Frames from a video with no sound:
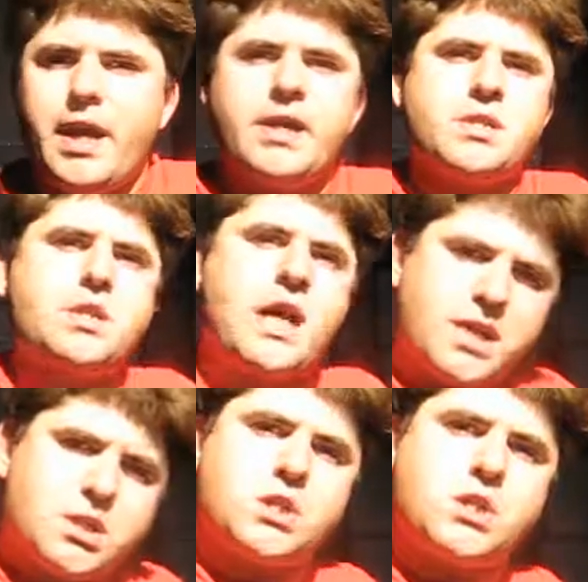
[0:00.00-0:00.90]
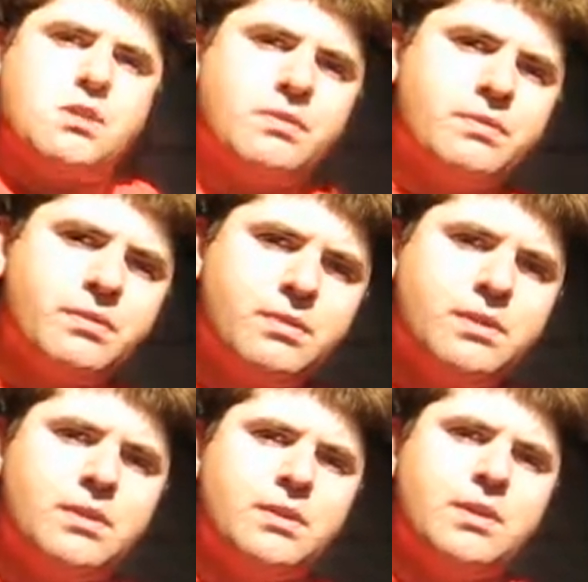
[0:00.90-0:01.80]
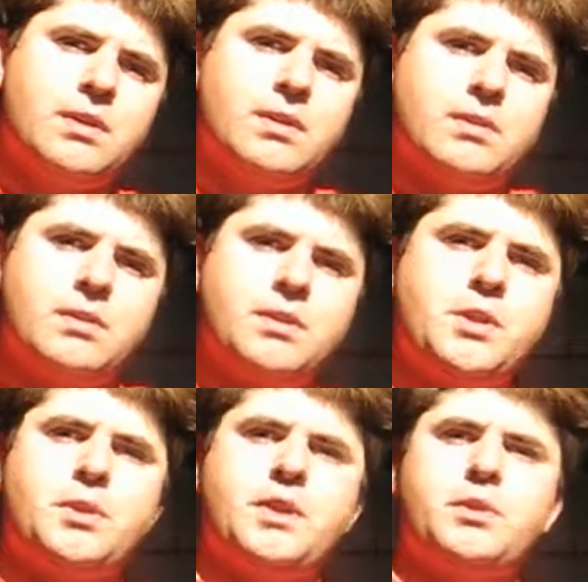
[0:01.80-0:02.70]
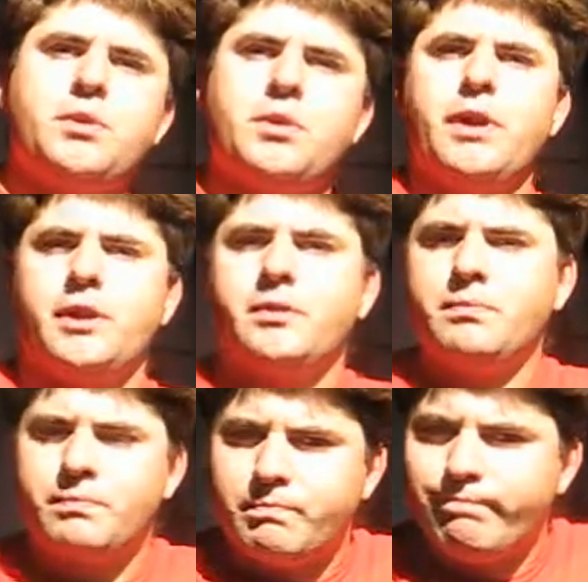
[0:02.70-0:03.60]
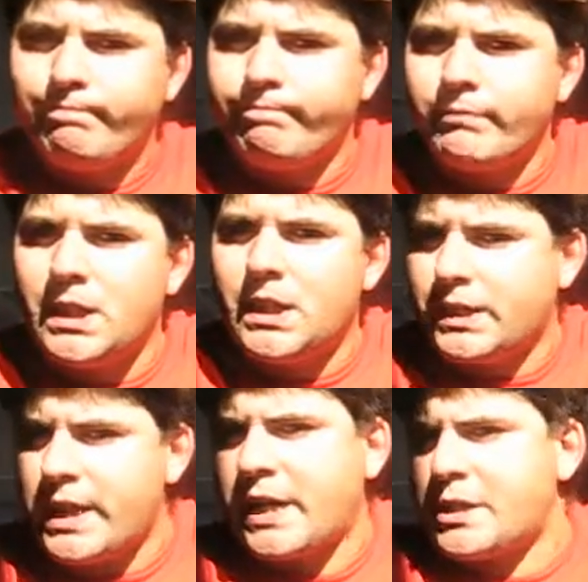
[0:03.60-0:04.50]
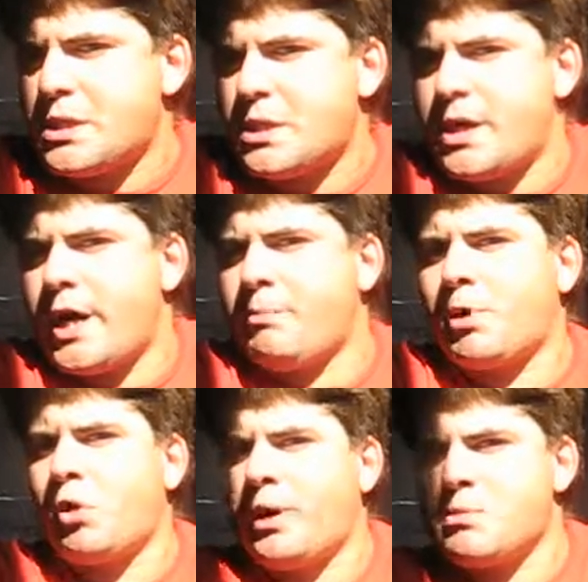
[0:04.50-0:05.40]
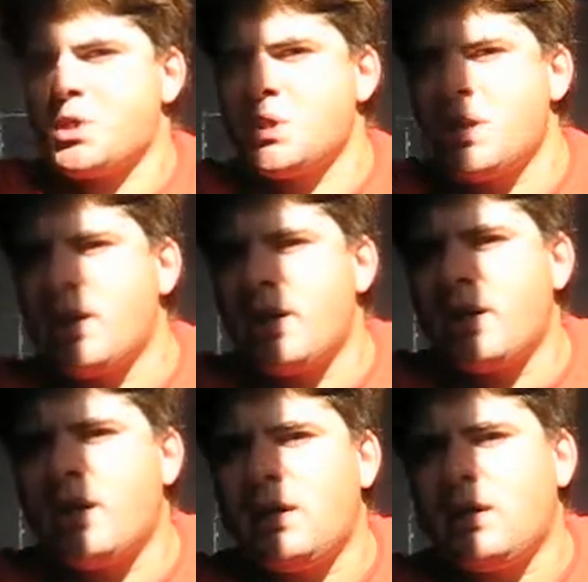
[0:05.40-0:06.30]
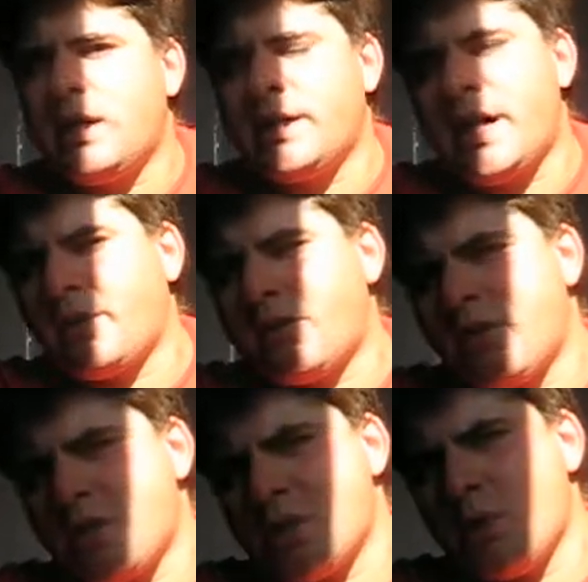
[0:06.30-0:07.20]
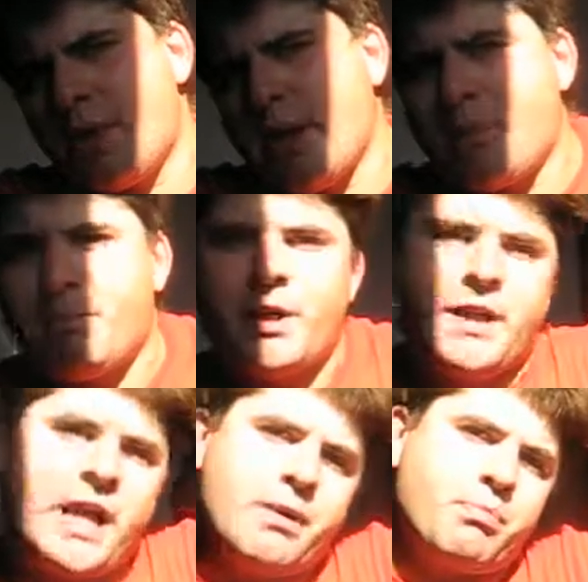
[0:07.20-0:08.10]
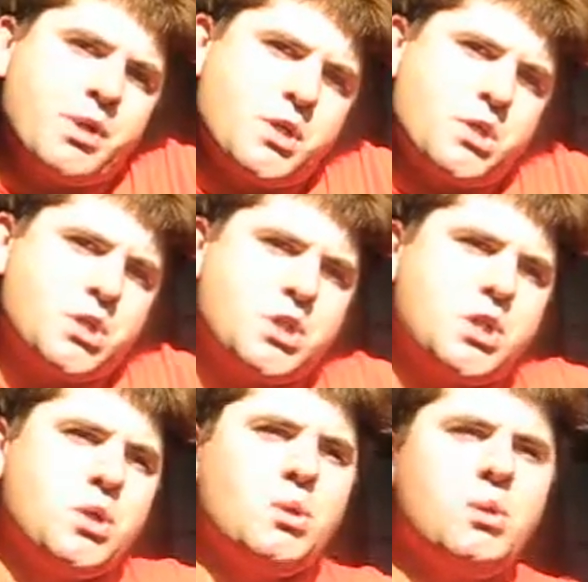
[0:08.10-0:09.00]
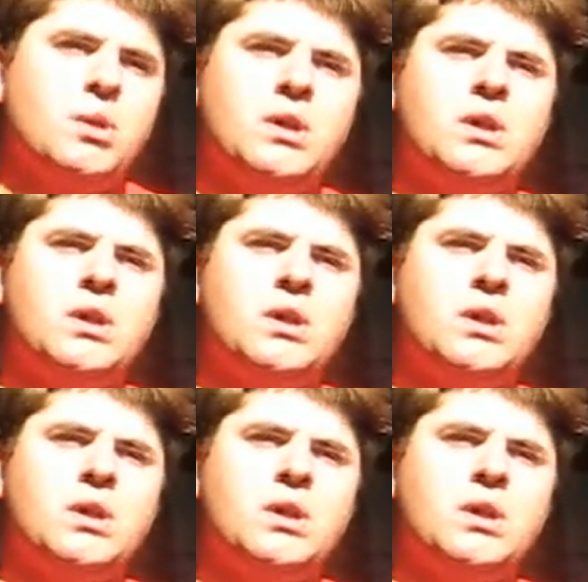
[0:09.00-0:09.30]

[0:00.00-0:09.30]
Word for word: It's its duty to do it, not a program's. And the other thing is, you cannot pretend a person to